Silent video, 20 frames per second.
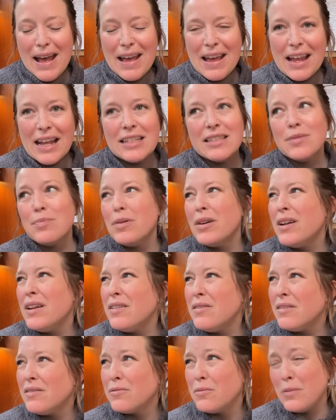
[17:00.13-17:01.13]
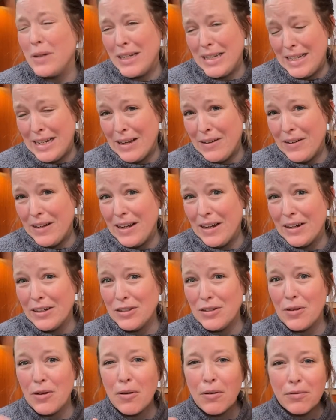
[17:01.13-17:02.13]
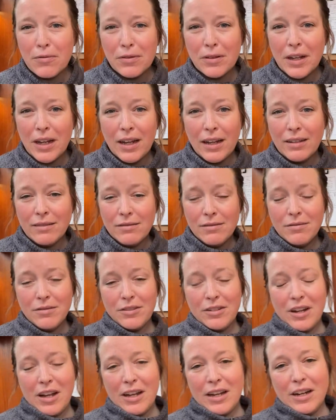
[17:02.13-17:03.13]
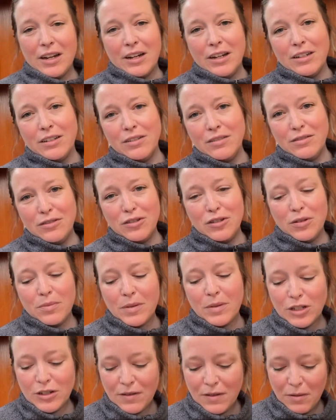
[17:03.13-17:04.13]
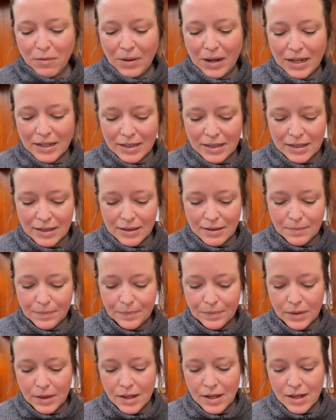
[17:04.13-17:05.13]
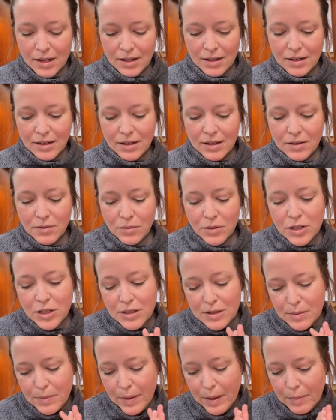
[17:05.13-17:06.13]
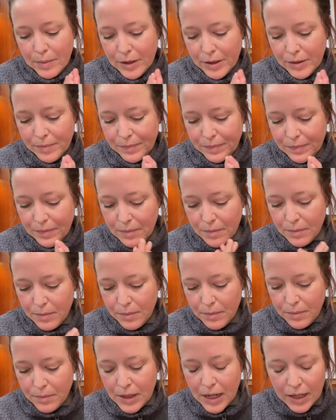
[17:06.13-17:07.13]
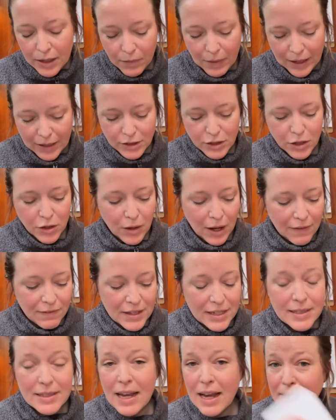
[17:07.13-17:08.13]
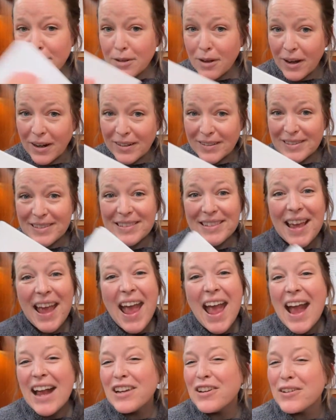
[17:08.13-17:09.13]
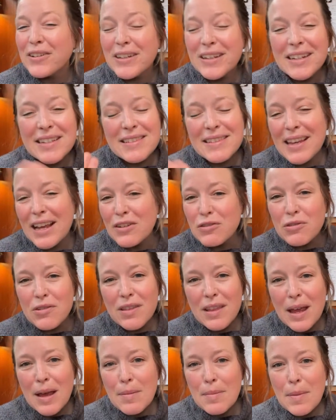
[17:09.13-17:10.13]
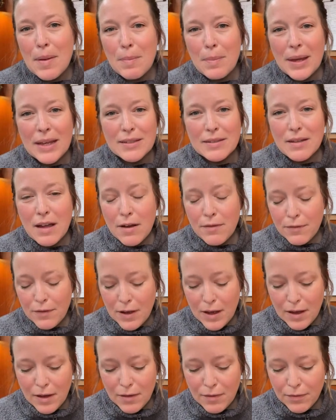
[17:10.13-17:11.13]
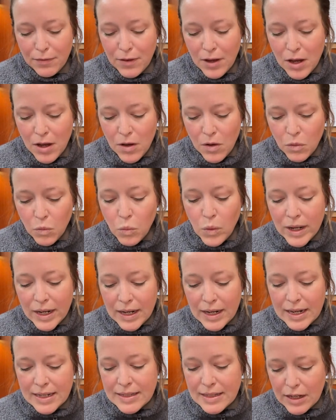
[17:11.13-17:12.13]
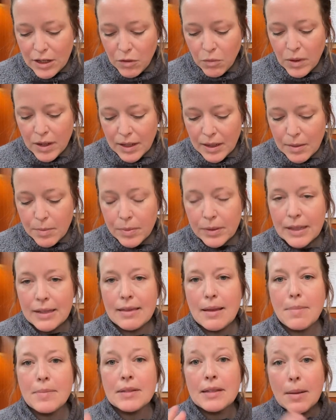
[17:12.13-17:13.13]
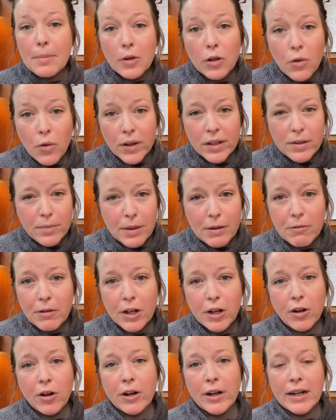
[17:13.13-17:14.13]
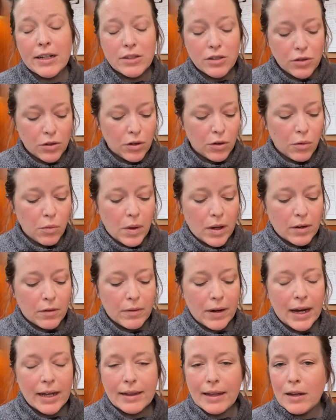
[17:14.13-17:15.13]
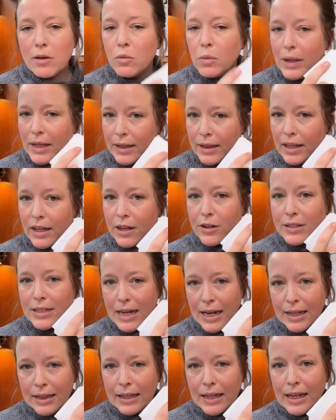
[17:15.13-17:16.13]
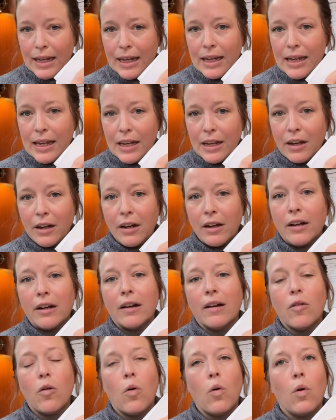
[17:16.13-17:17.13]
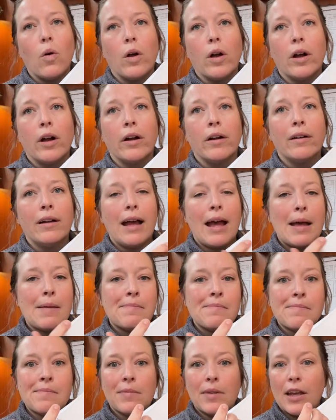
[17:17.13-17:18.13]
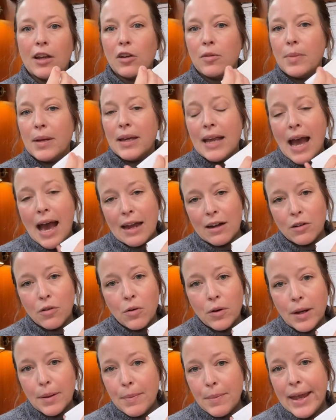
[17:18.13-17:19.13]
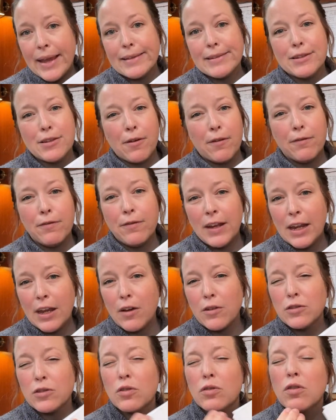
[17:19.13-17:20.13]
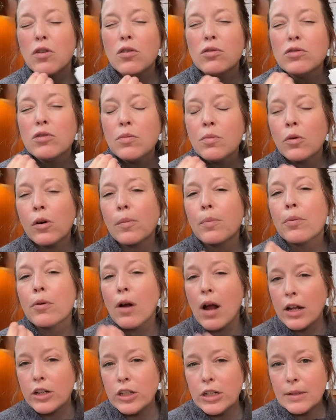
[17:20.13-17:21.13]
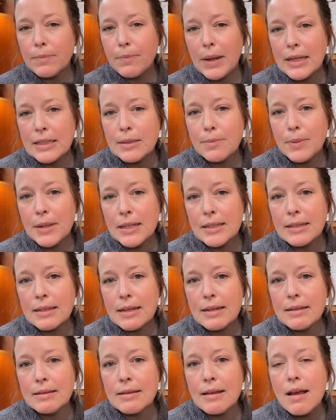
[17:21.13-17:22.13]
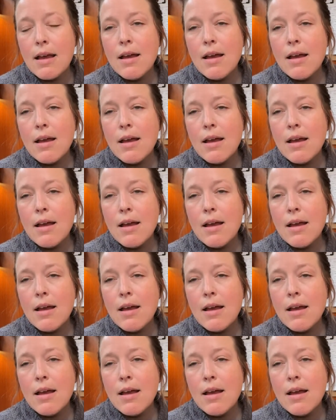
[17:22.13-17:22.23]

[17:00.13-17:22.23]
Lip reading: It's pretty windy out here, so hopefully you're not hearing too much of the wind, which is a bummer. But anyway, so you have these task cards, and you're going to schedule them based off of when it is that you want to complete them. Some are going to be recurring, so you'll want to write like weekly or daily here, or it could be category based, so video. So those are more project based pieces.